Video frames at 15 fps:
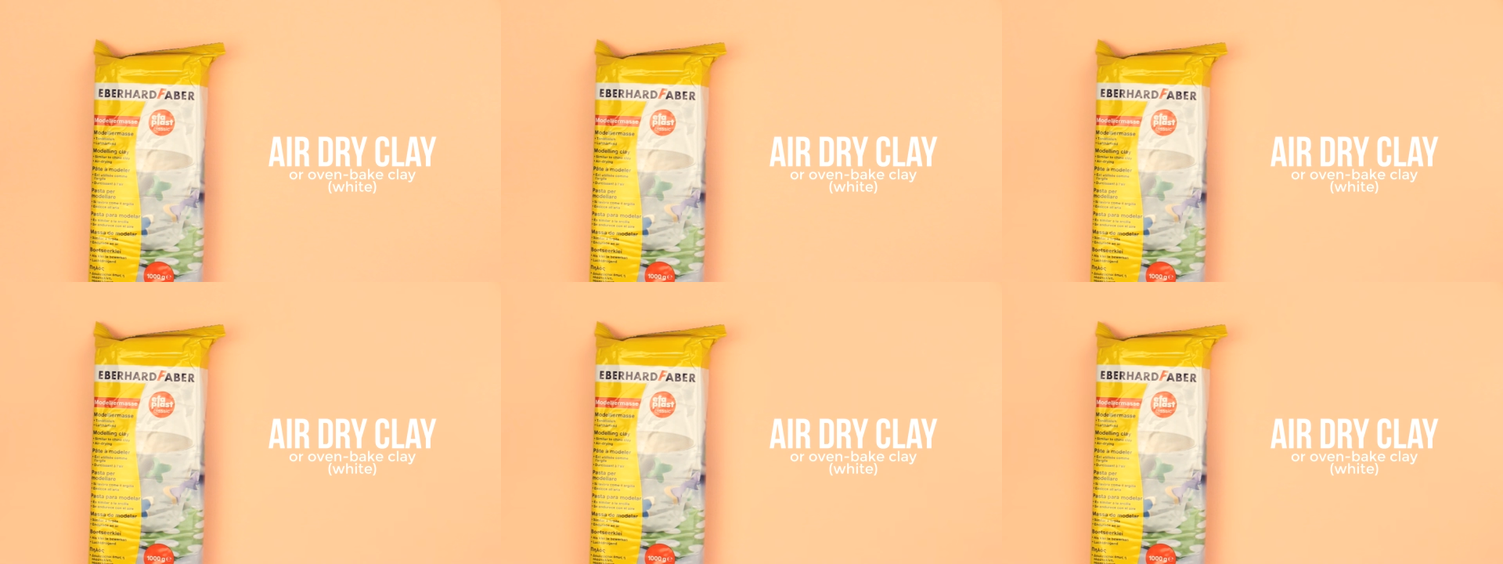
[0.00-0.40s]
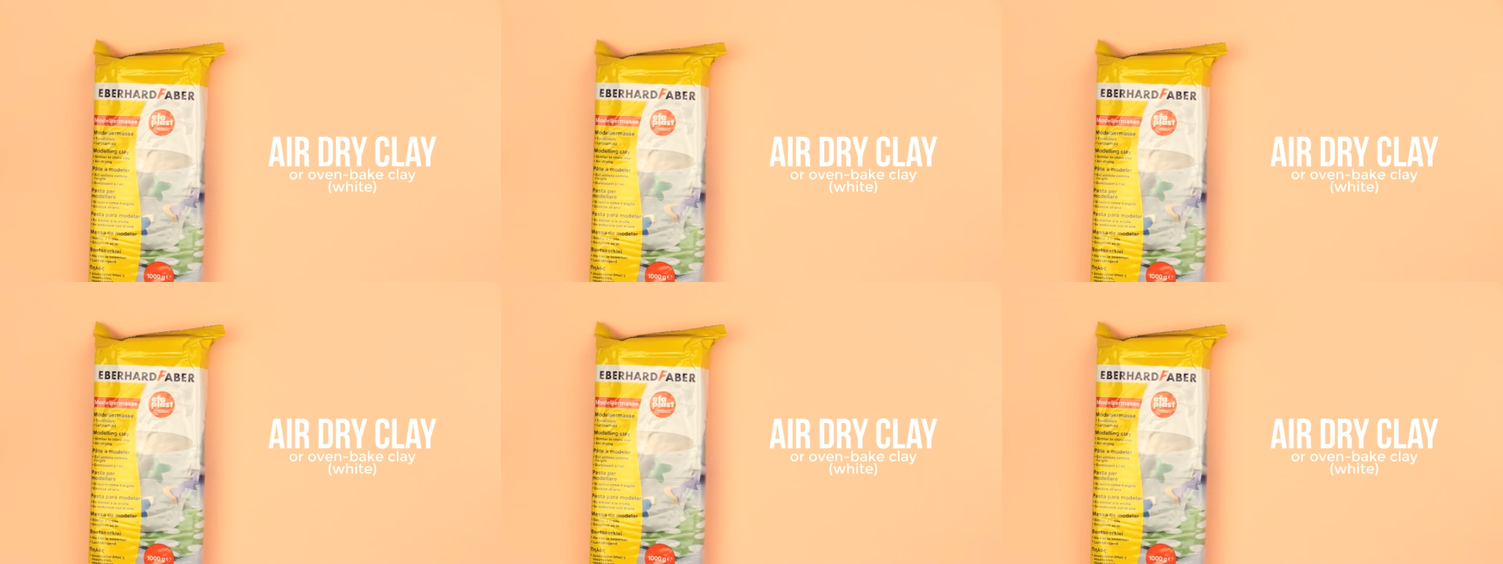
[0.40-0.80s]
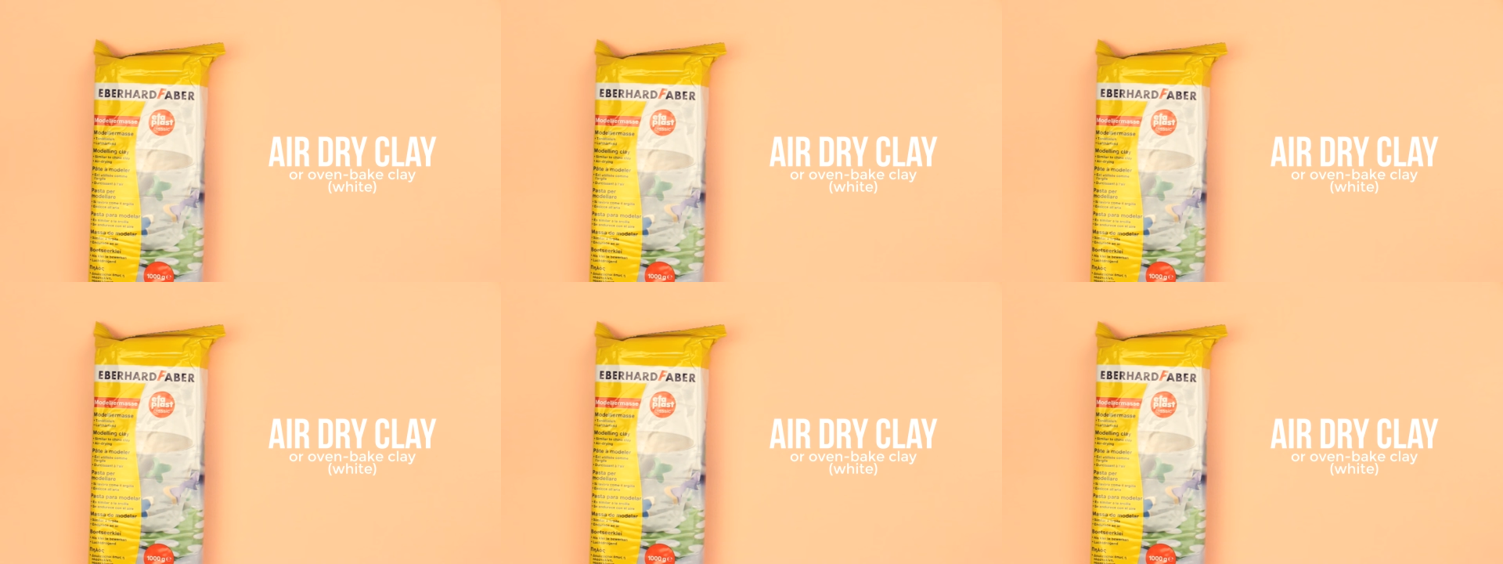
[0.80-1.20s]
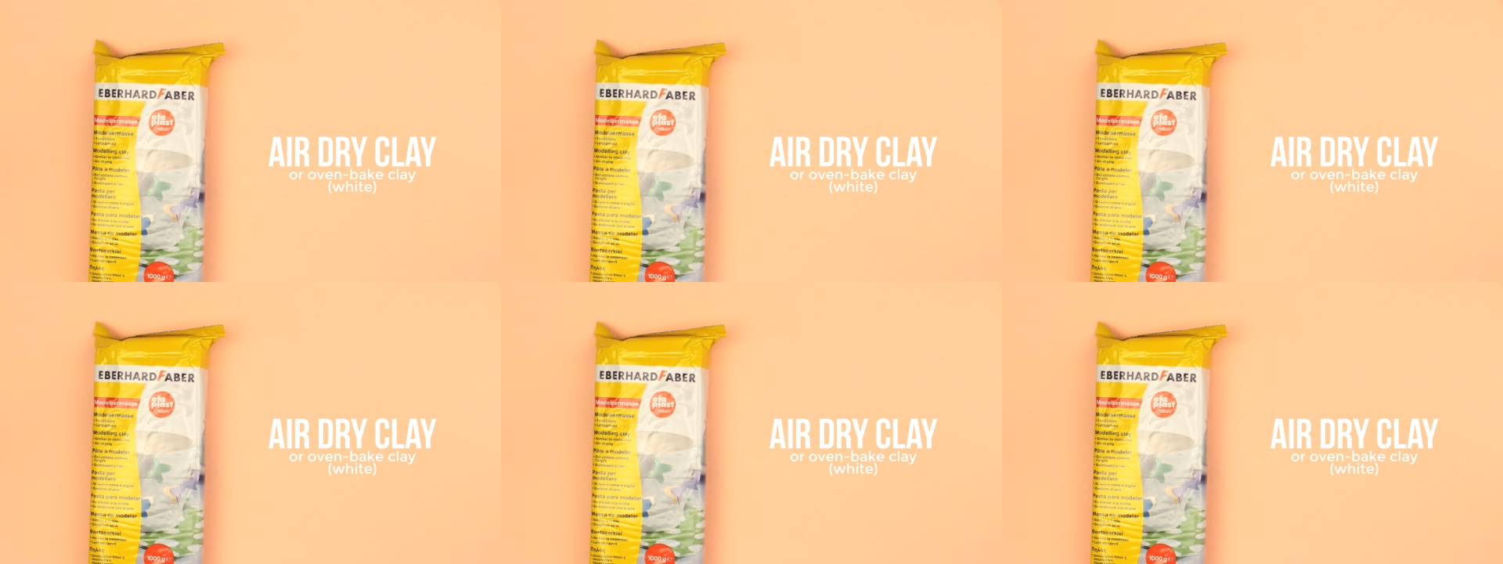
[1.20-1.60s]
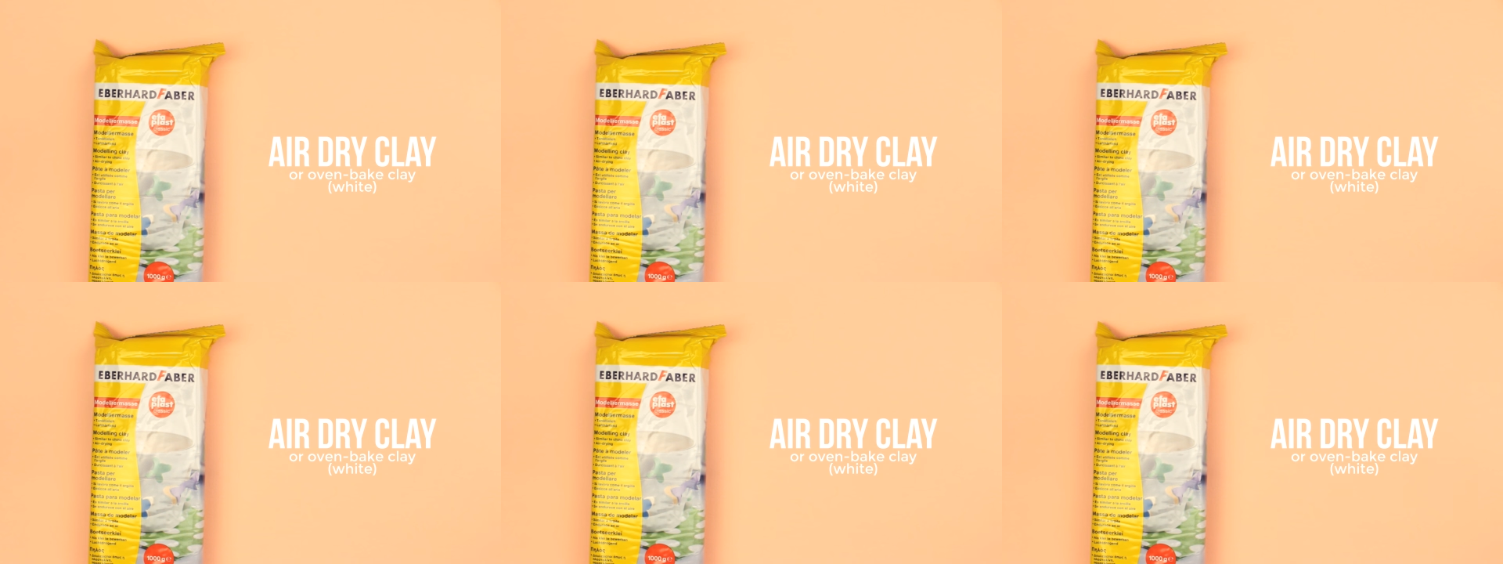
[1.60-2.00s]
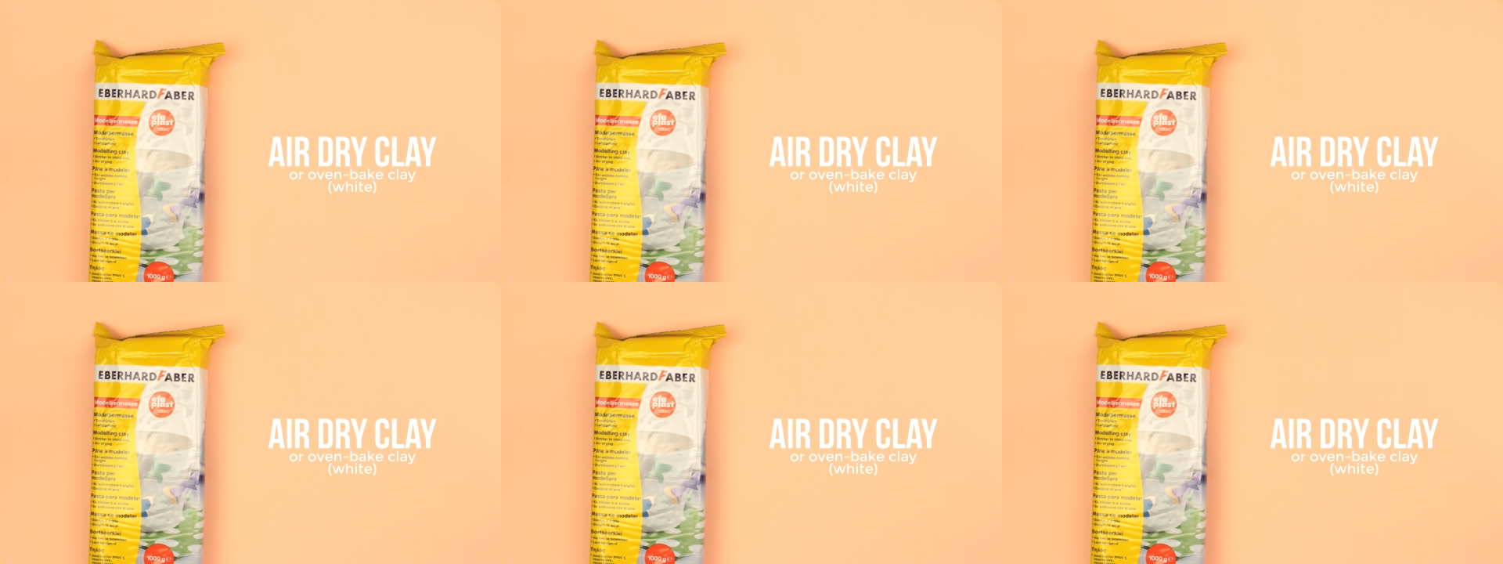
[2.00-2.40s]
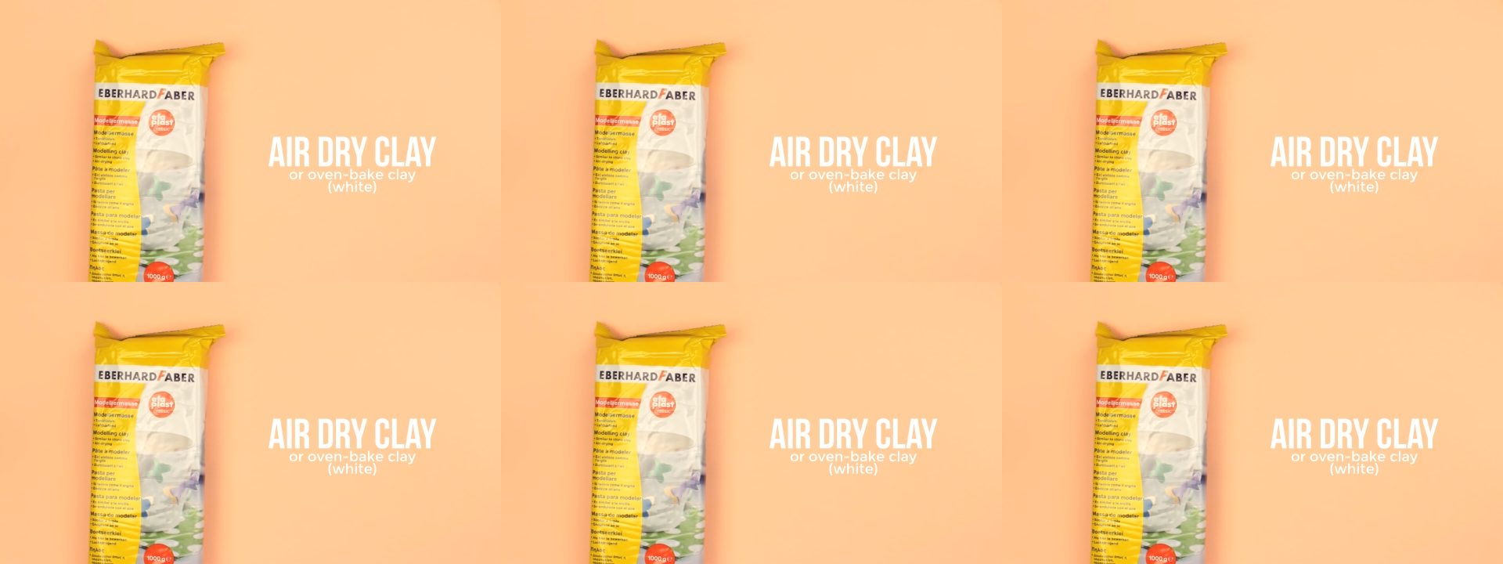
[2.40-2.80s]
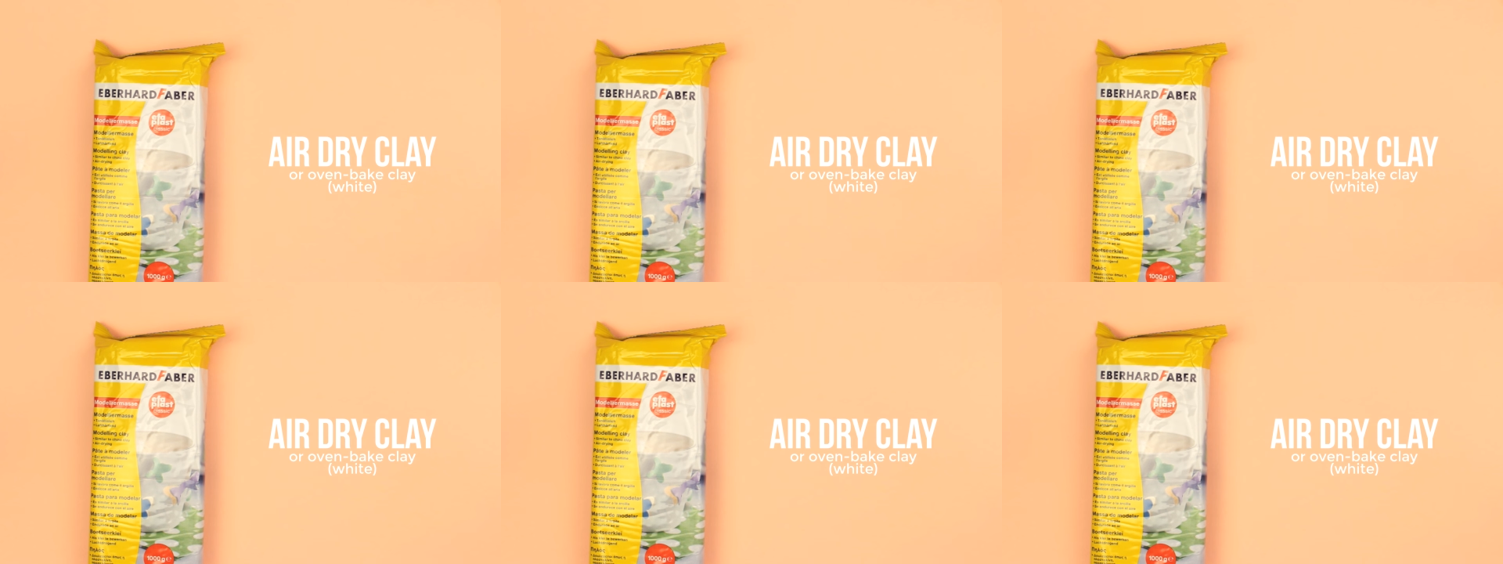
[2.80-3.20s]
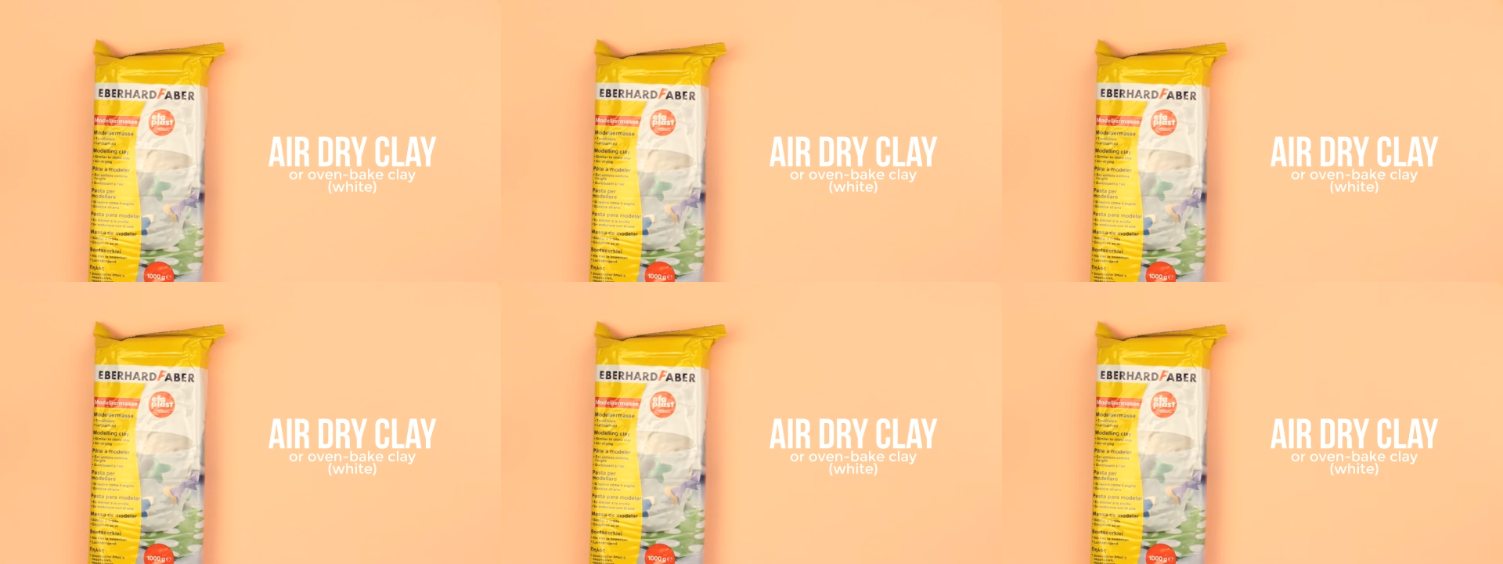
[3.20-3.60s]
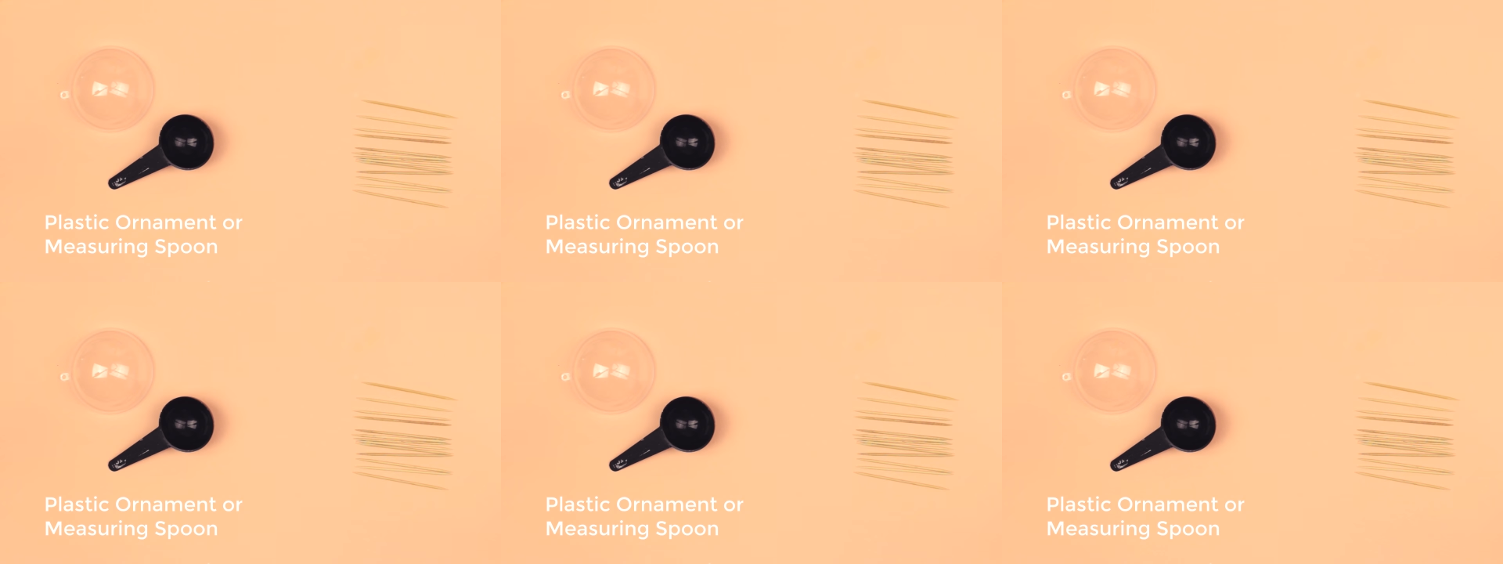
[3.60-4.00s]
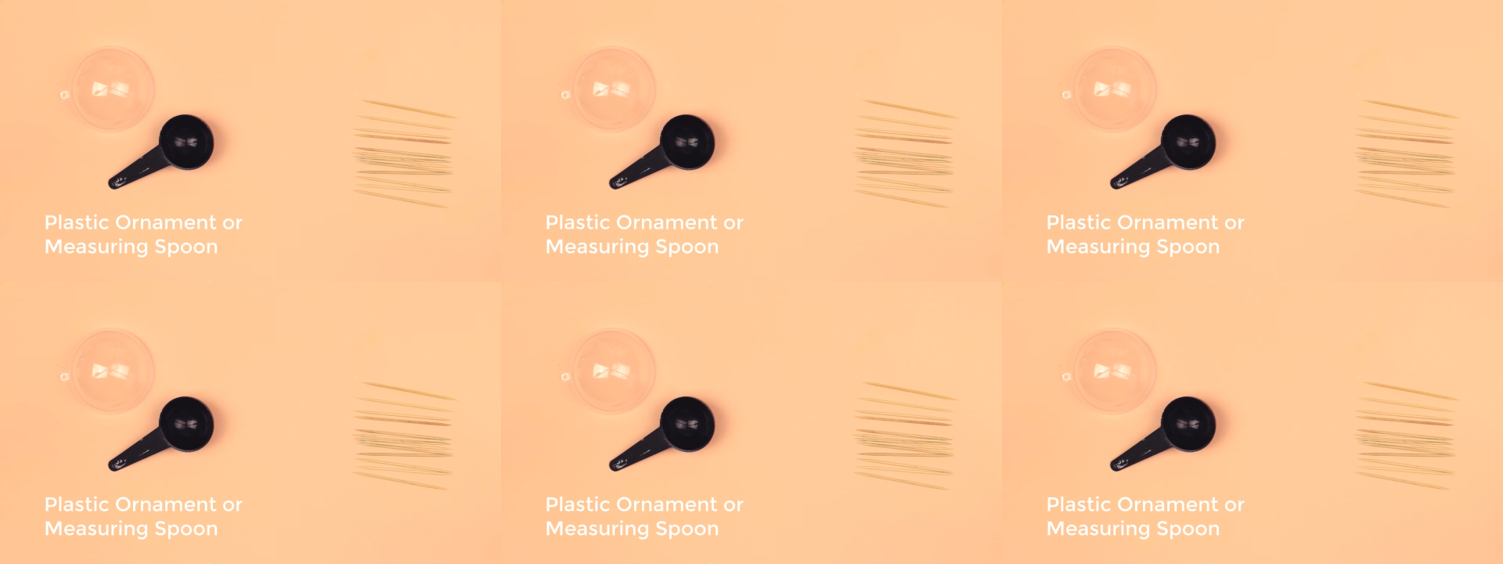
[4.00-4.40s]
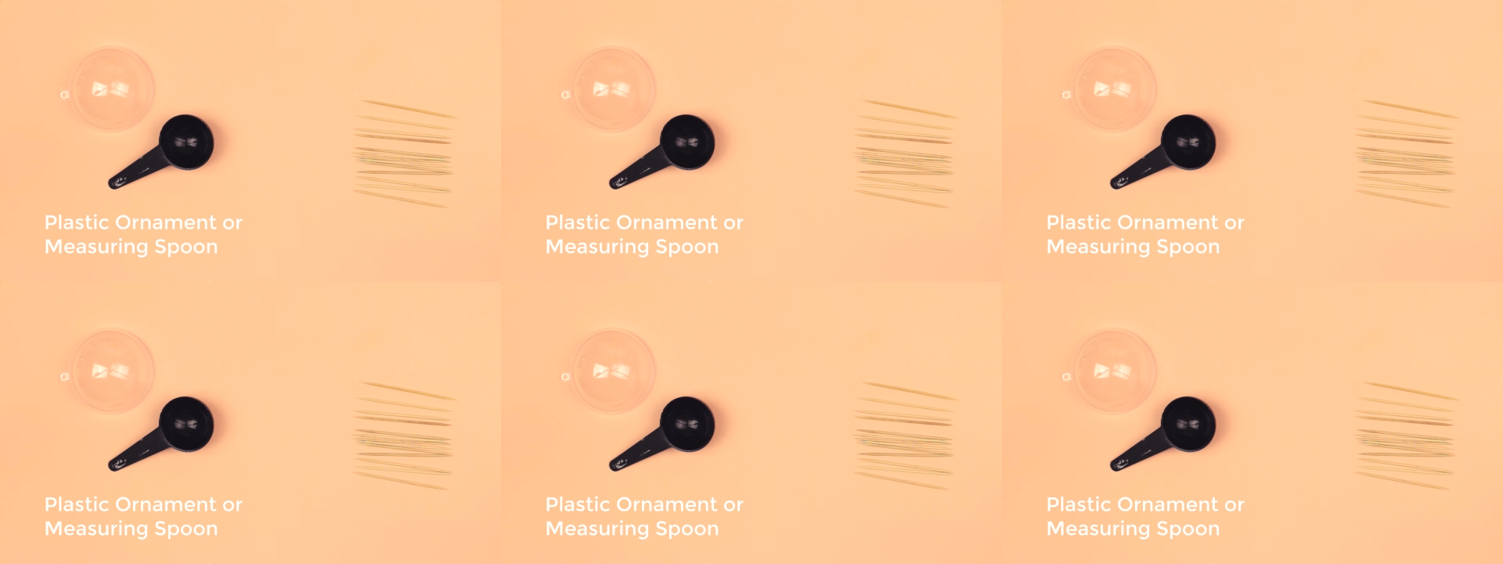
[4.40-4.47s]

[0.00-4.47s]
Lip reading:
[unreadable: no face in view]